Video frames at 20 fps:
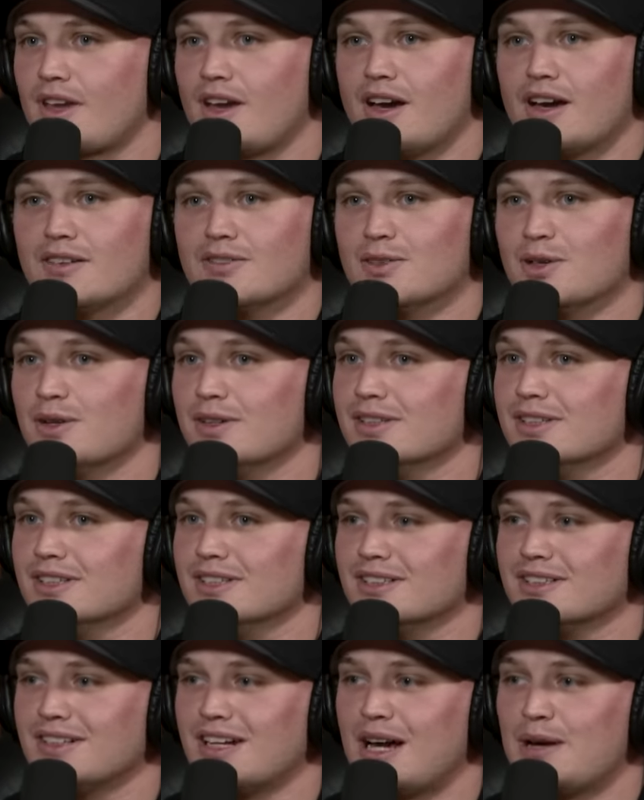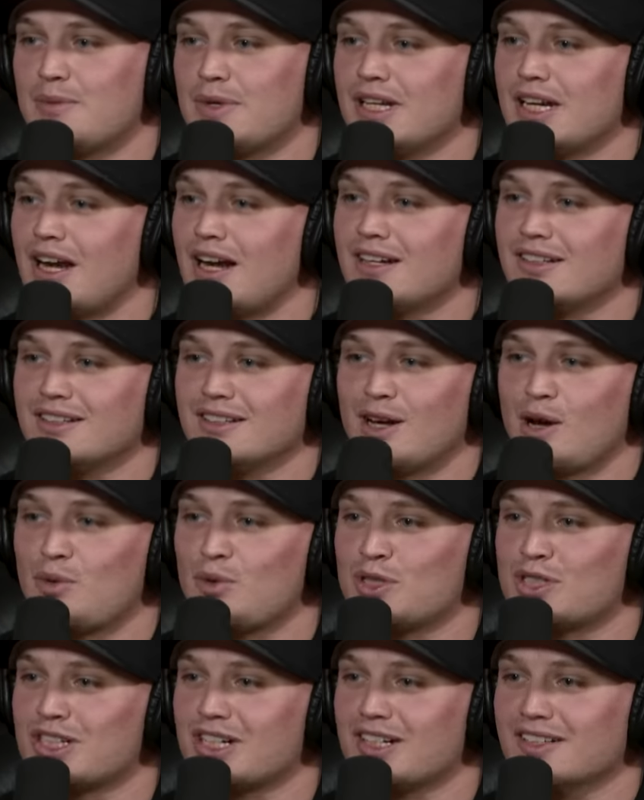I have no idea. I mean, I
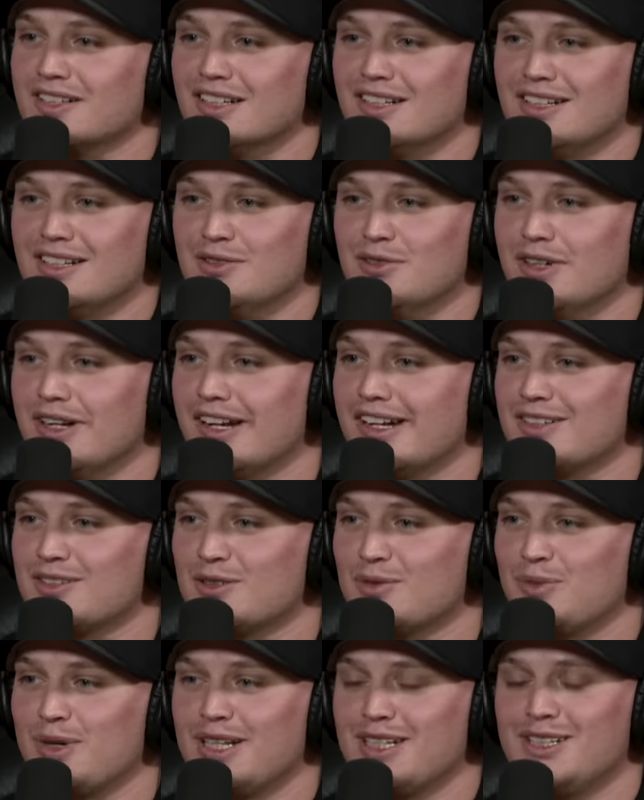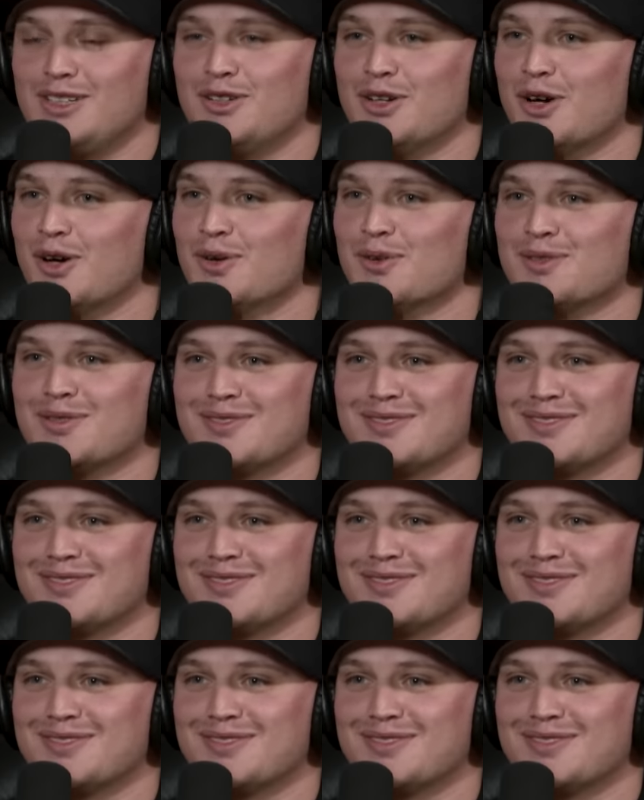wish I could give you an answer, but you know,